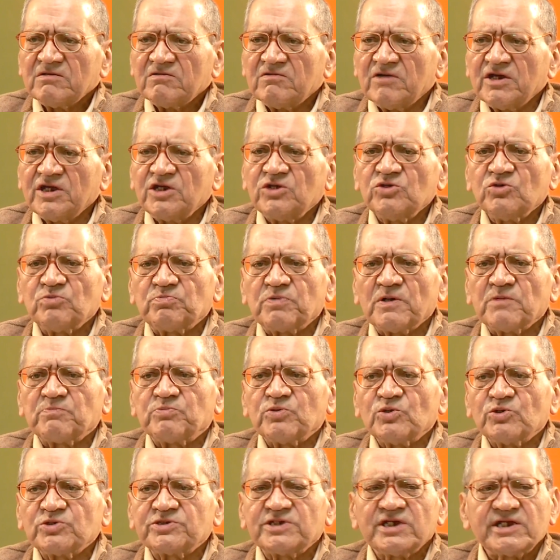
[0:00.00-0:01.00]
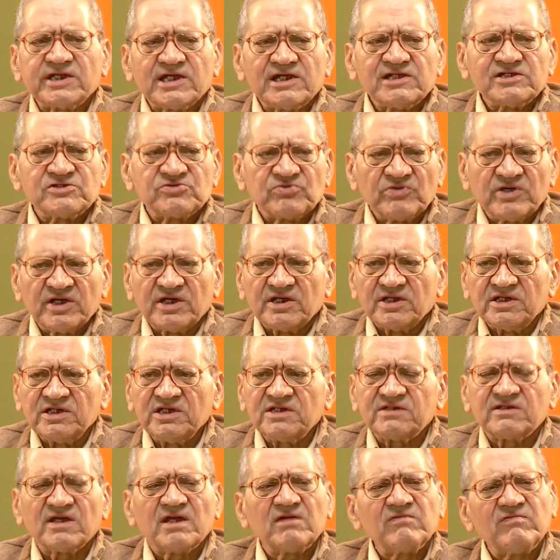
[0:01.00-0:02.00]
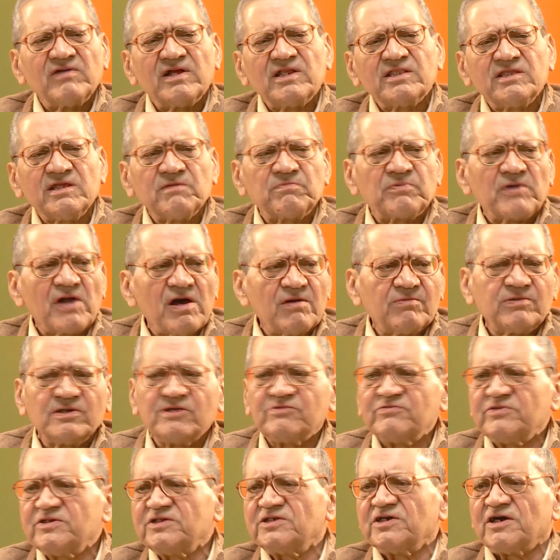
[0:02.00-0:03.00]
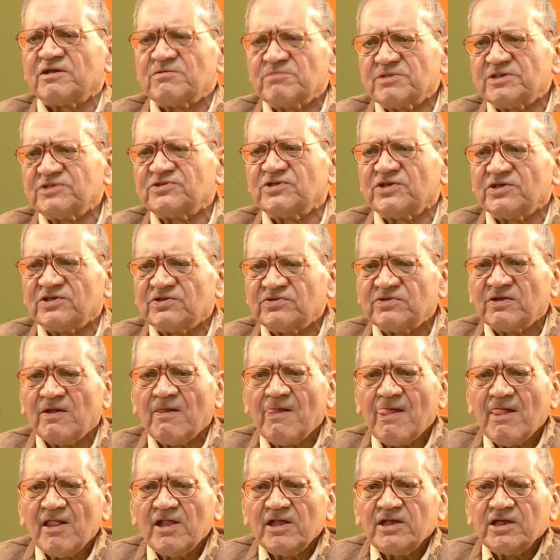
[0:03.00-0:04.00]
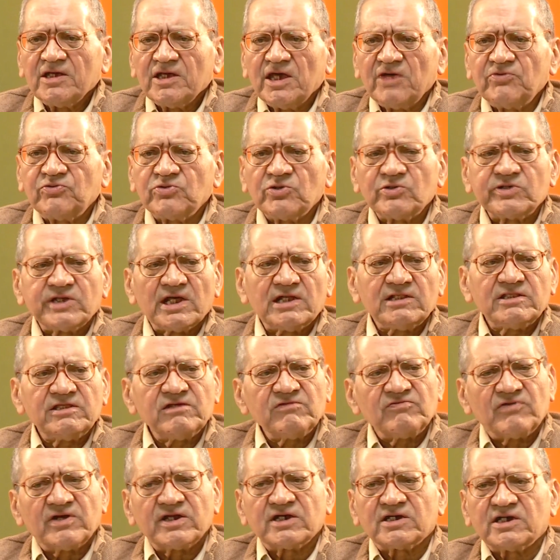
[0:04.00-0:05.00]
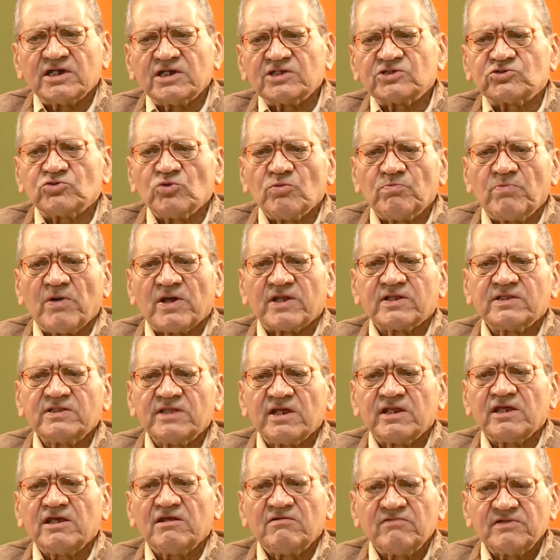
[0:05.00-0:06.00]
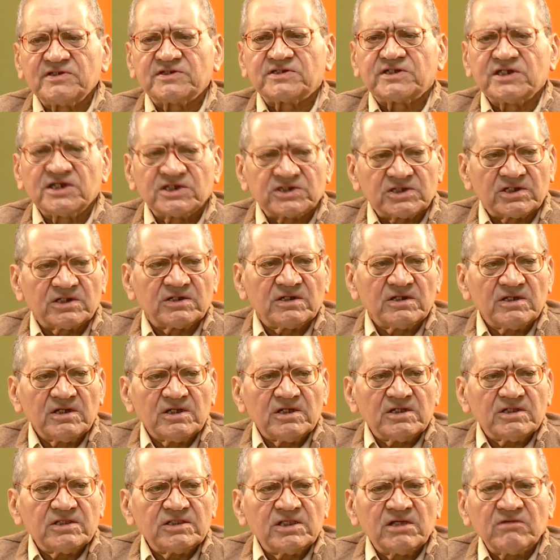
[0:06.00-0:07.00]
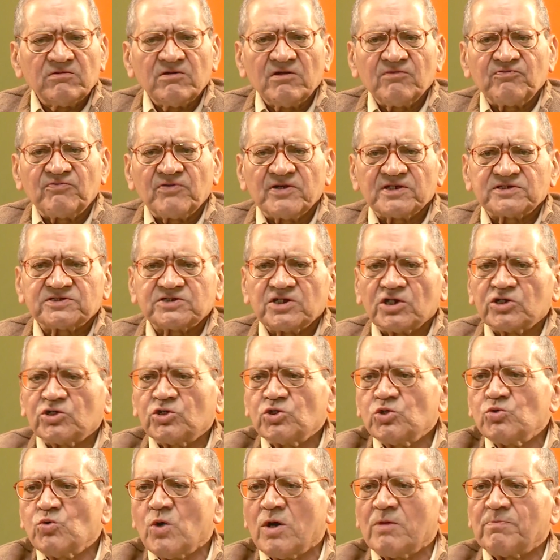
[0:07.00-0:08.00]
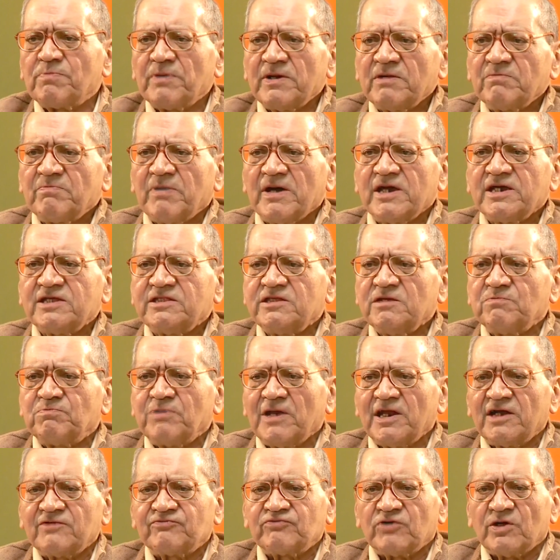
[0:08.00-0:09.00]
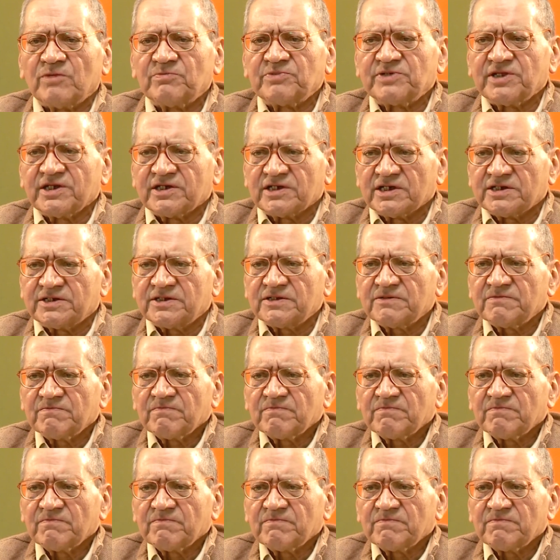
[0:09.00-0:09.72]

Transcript: Why do you propose it elsewhere? He said, well, the problem with Germans is if you tell the workers to burn the railway station, they will first queue up and buy the platform ticket.